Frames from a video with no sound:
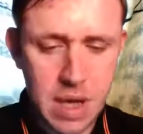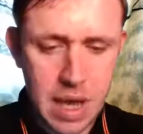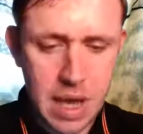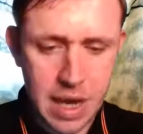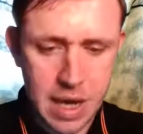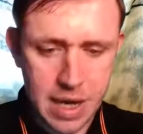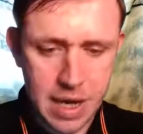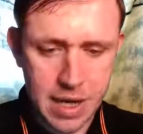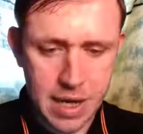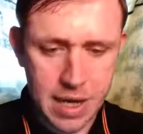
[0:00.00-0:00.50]

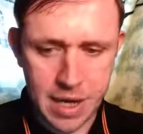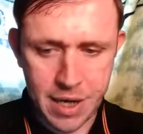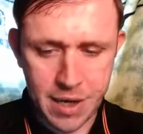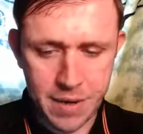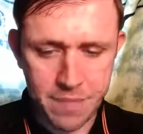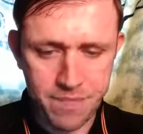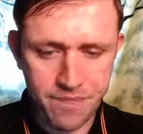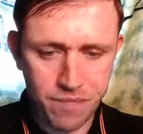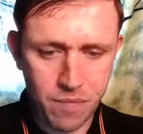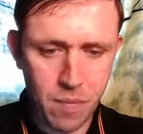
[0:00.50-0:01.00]

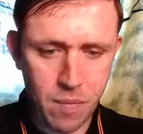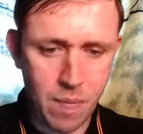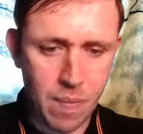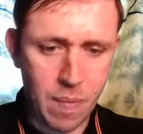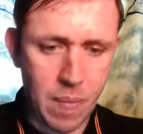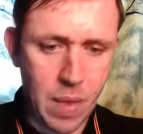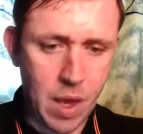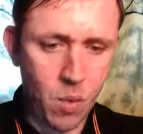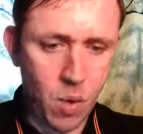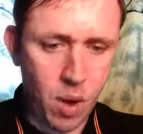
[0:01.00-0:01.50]
One
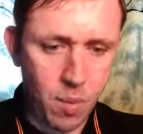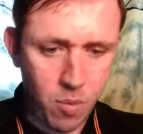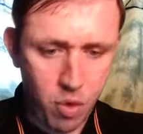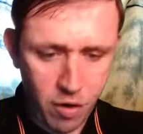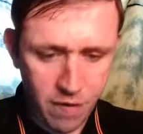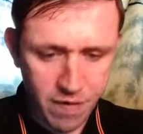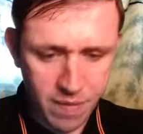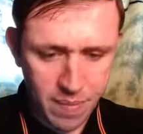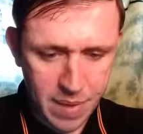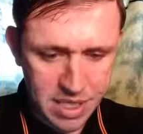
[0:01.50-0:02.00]

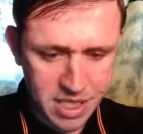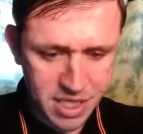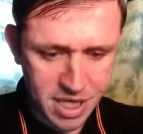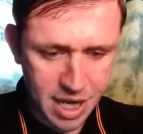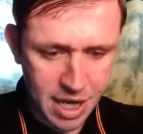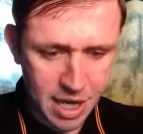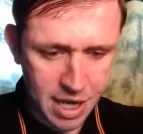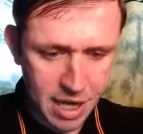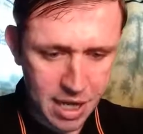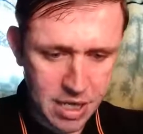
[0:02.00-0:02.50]
more from this
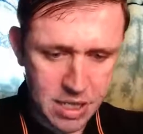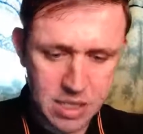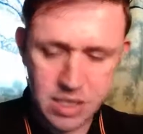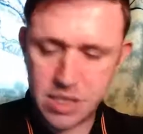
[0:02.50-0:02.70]
deck.